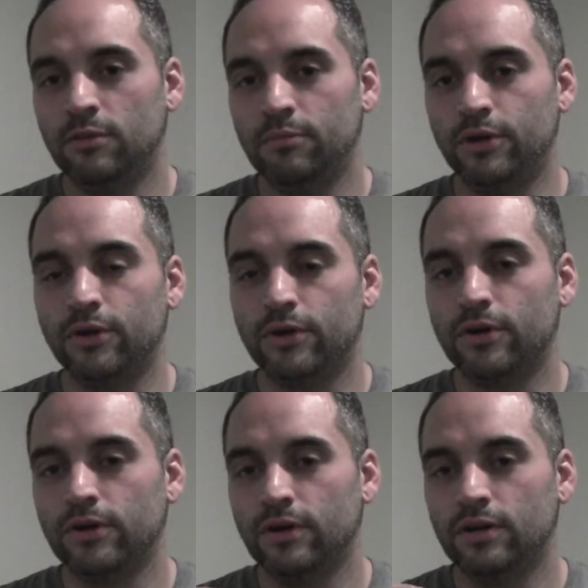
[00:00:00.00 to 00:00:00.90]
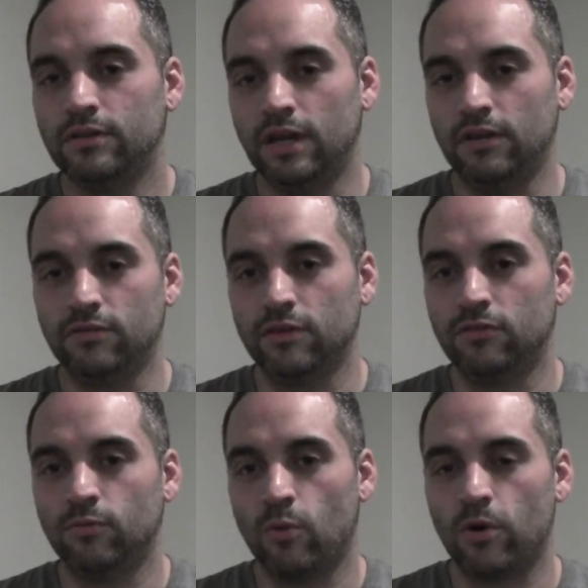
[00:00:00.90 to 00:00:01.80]
pure,
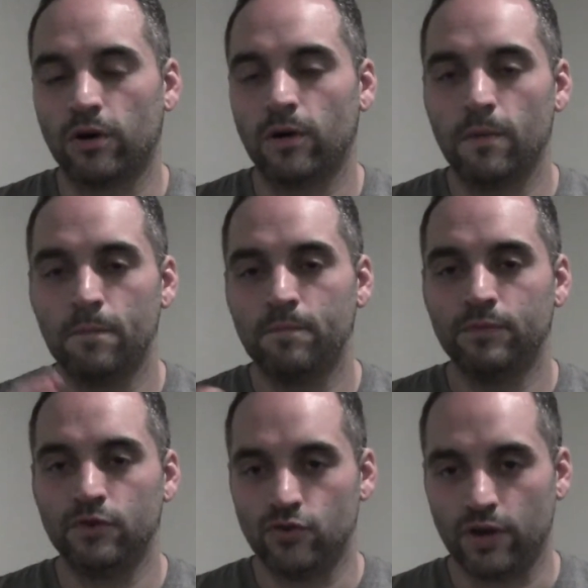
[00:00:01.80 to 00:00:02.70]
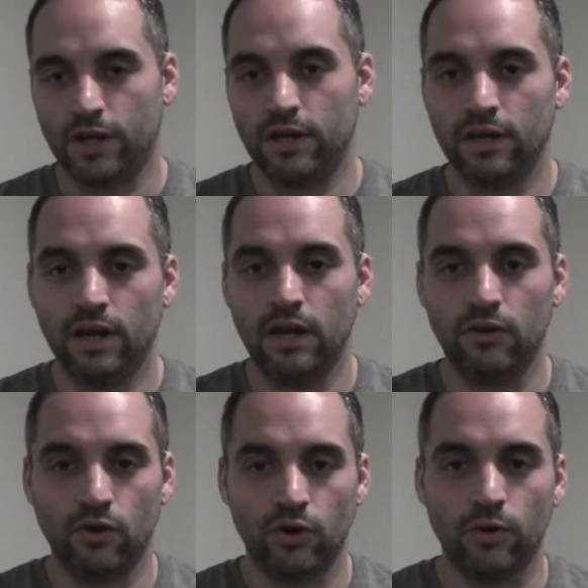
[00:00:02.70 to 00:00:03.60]
tasteless water to drink
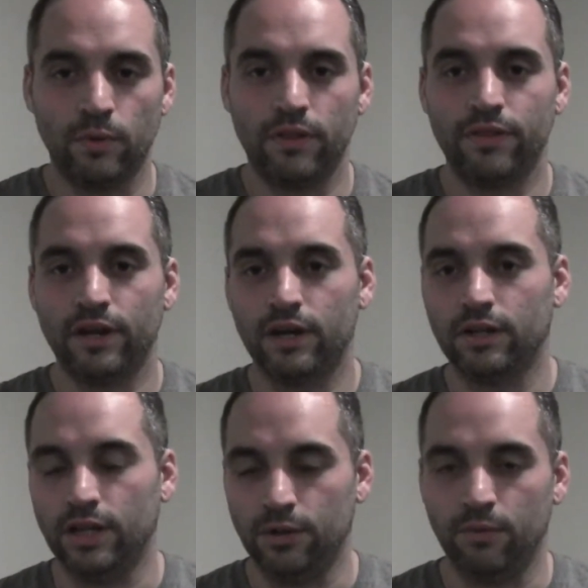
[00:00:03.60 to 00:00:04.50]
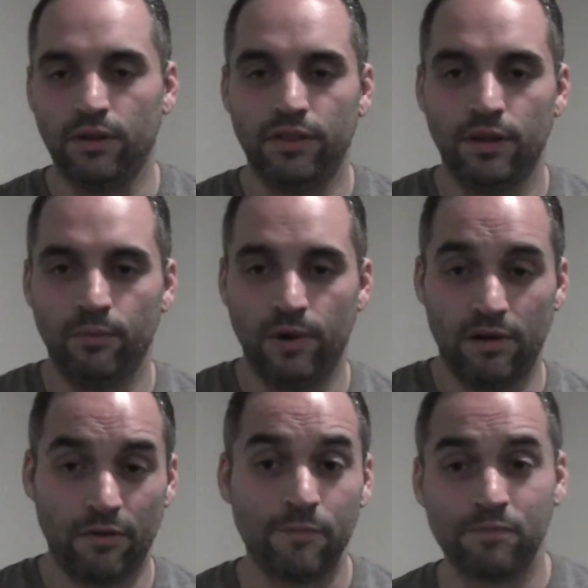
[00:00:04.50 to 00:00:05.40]
and cook with and clean with and
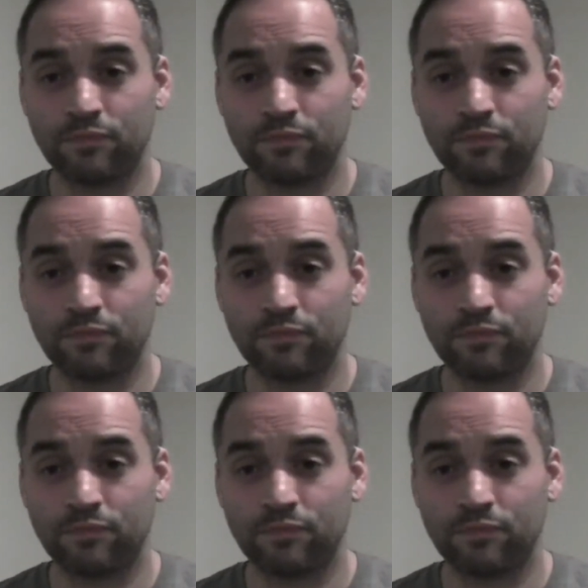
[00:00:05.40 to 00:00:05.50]
whatever.